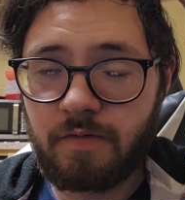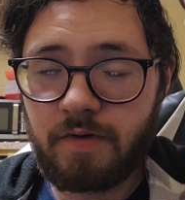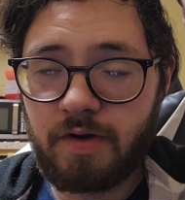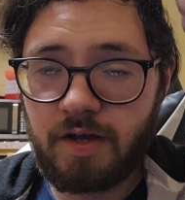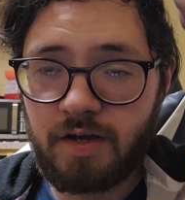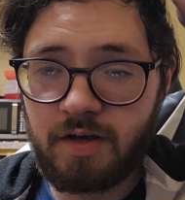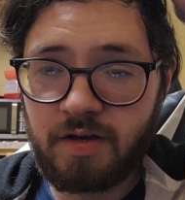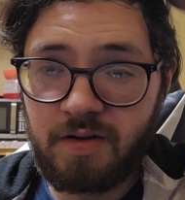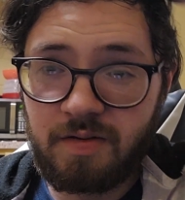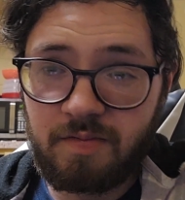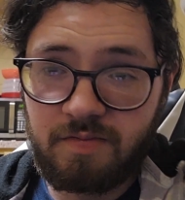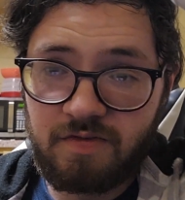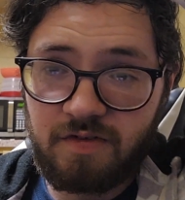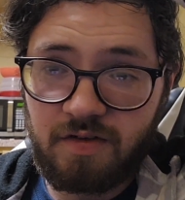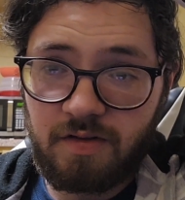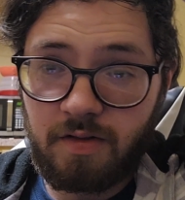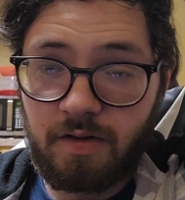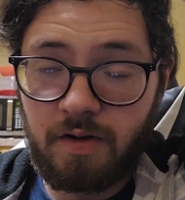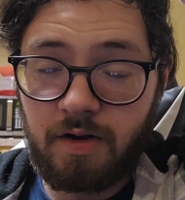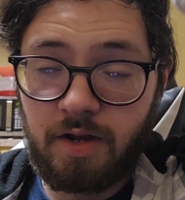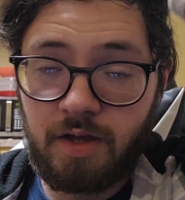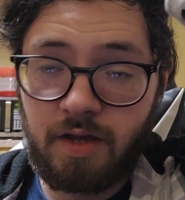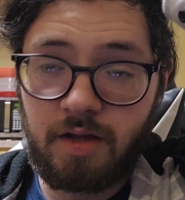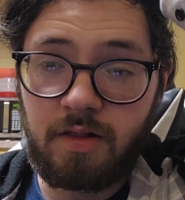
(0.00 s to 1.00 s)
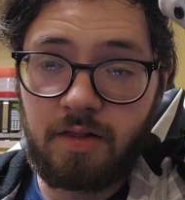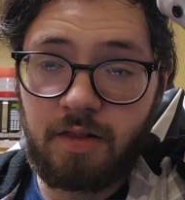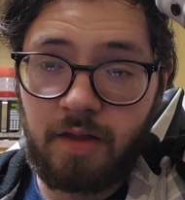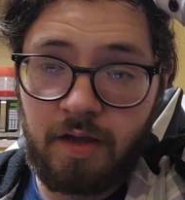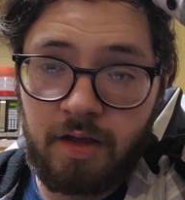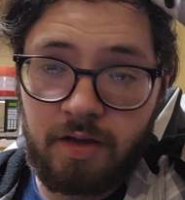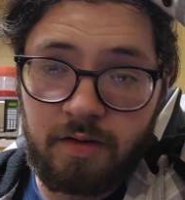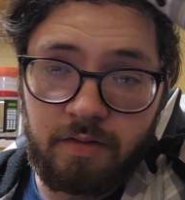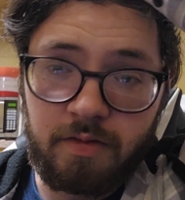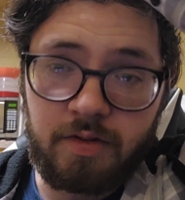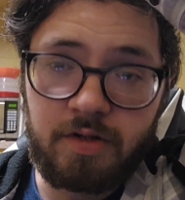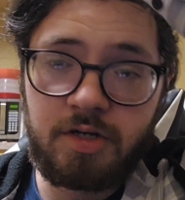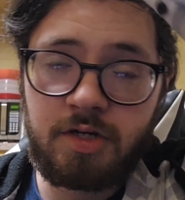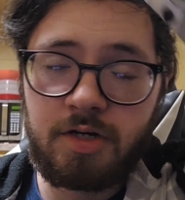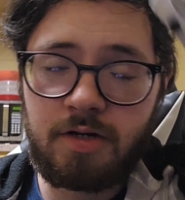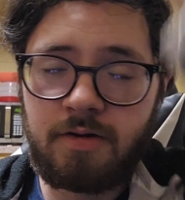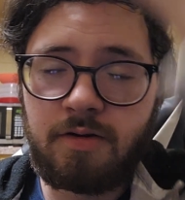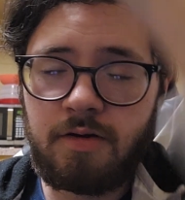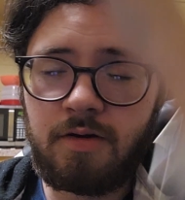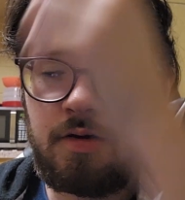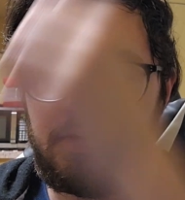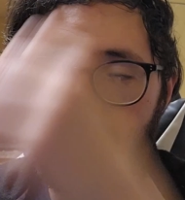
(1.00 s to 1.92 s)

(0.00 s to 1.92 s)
when it comes to learning a language.